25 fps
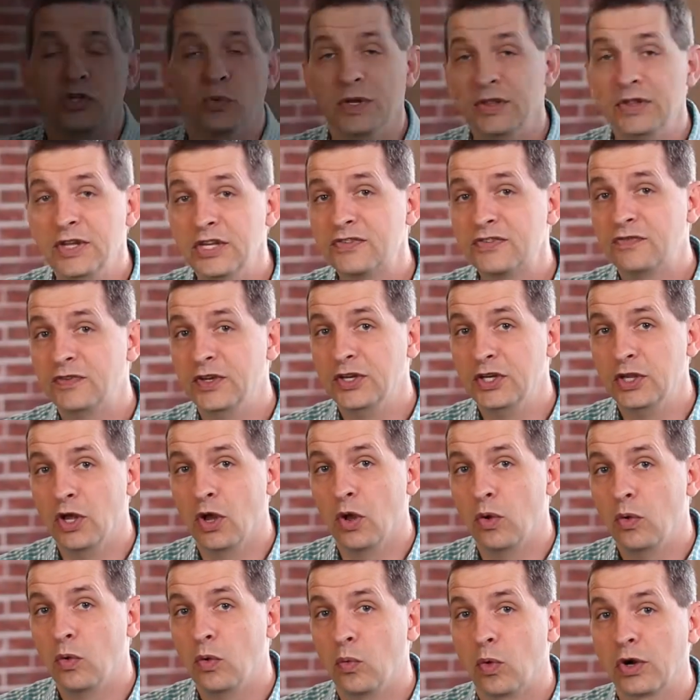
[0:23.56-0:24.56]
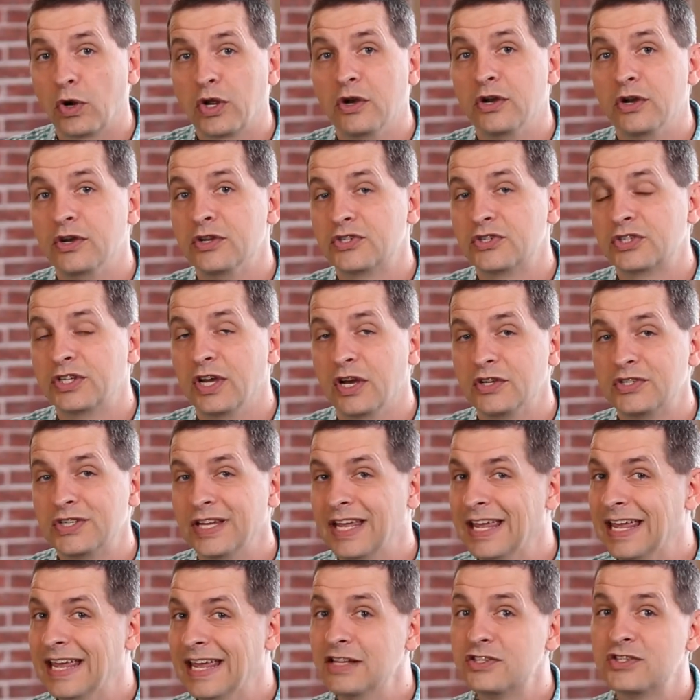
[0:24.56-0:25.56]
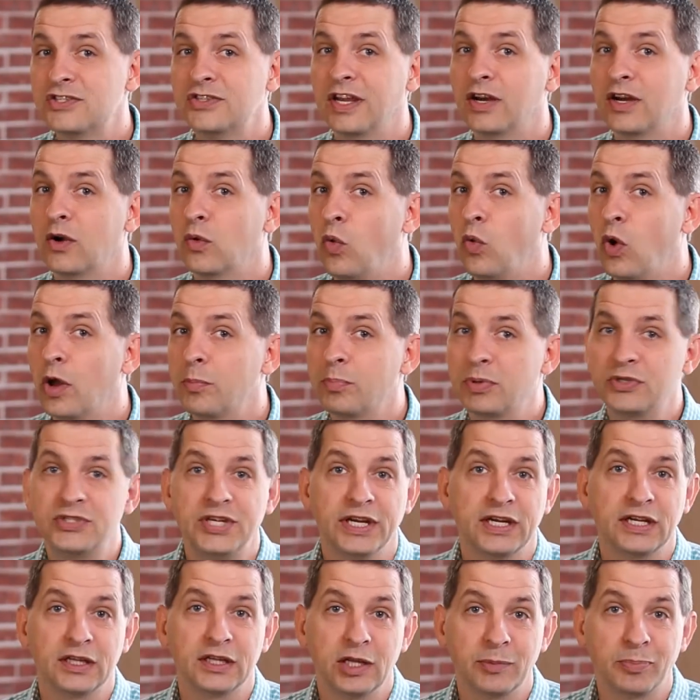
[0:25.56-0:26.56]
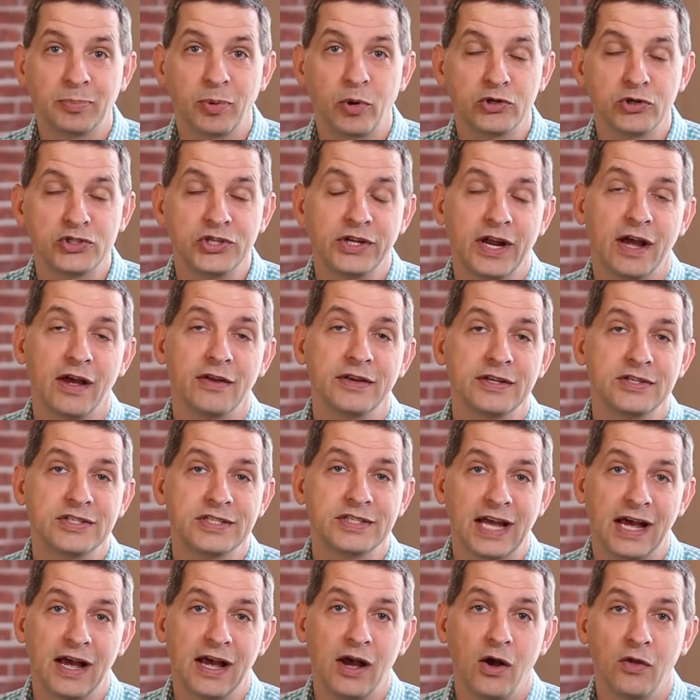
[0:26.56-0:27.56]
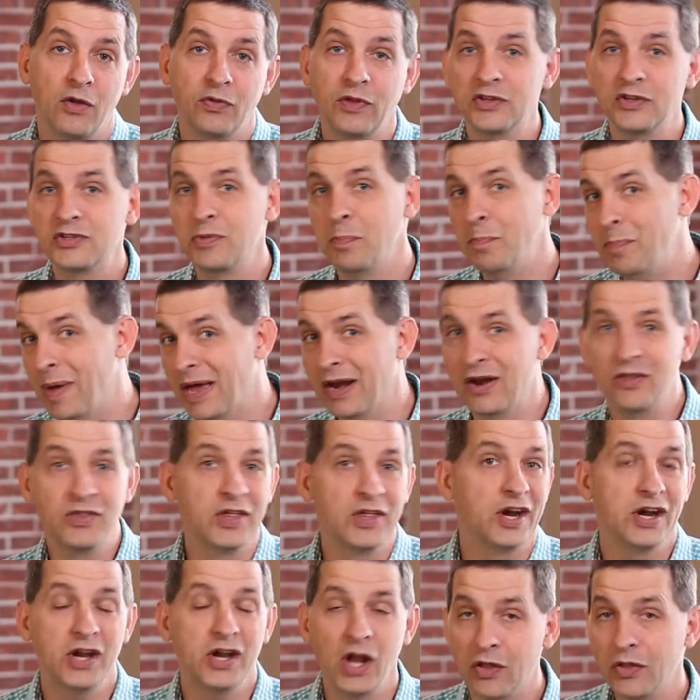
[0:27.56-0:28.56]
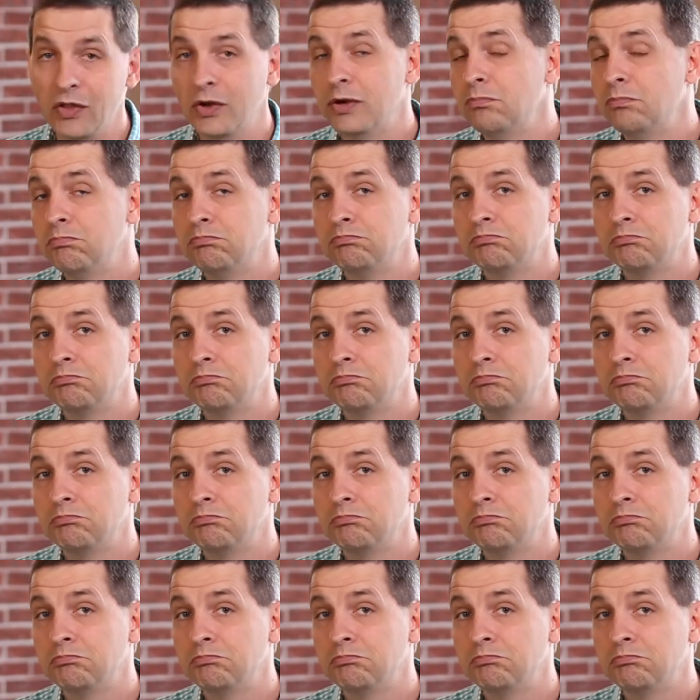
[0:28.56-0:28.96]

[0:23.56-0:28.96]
in this video, we're going to discuss, is there one particular personality style that's better than another?